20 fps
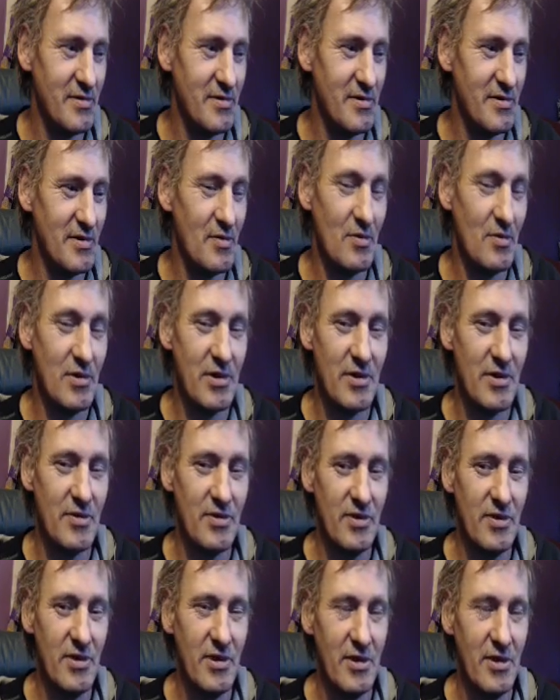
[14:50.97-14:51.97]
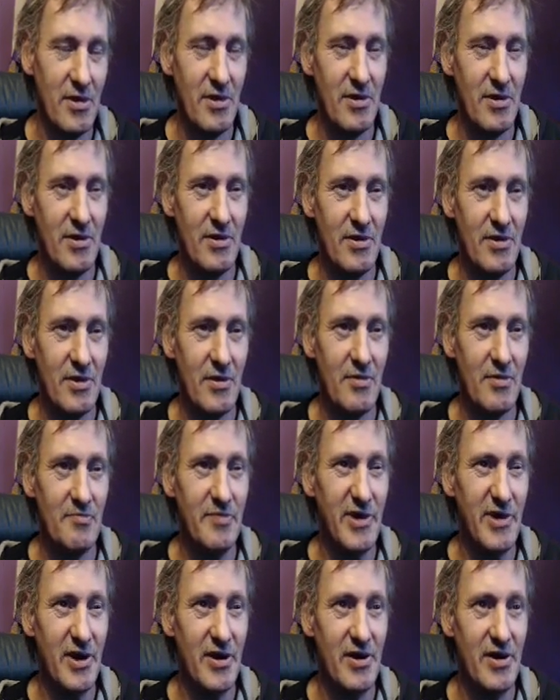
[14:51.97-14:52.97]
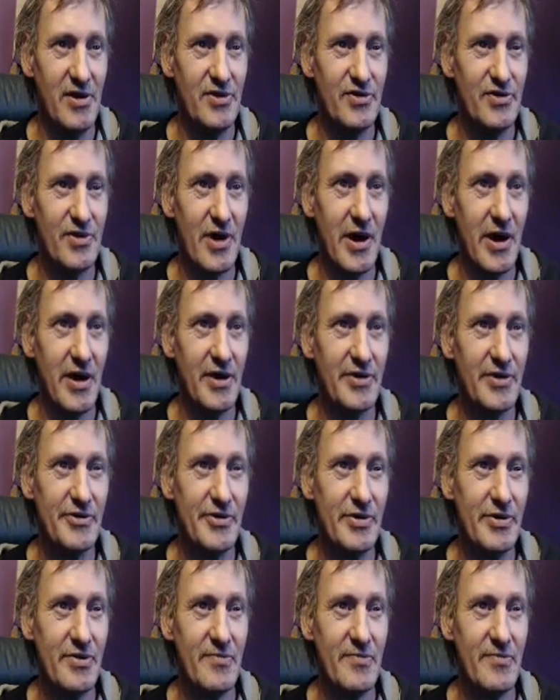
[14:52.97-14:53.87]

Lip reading: Well, it would be an attraction